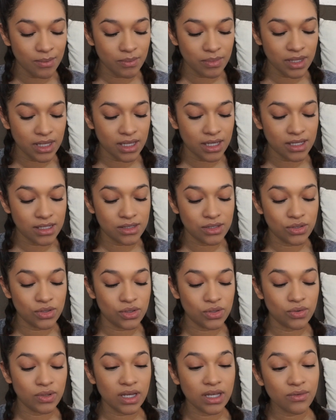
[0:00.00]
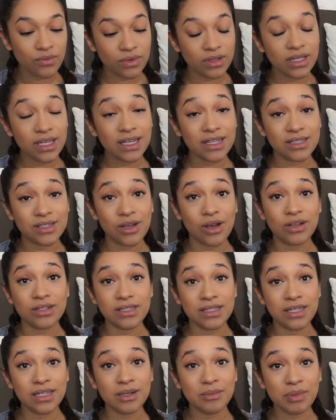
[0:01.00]
because you do get really
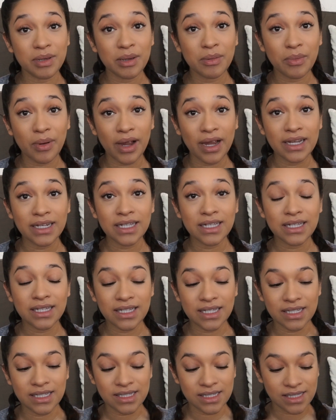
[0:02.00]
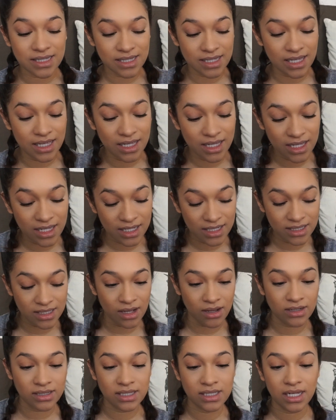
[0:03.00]
exhausted. Being pregnant is
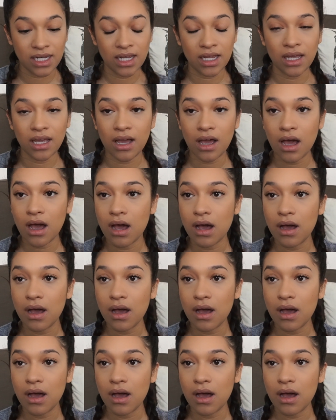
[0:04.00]
exhausting.